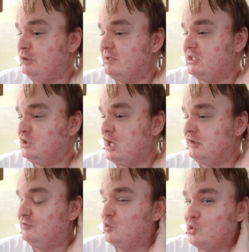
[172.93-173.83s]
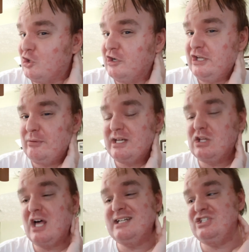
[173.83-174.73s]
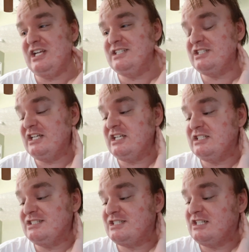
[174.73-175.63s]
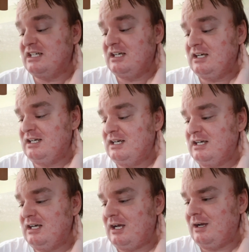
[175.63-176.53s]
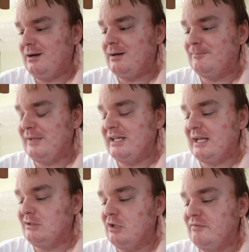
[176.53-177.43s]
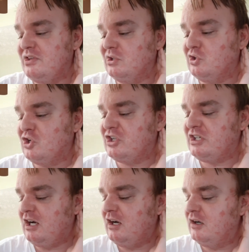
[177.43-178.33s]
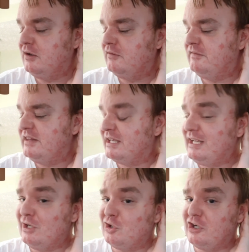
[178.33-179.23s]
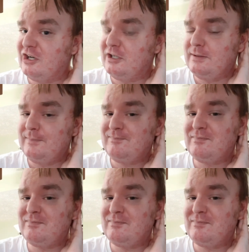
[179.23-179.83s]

You get a lot of gore, you get a lot of chase scenes. And I love the look of the killer.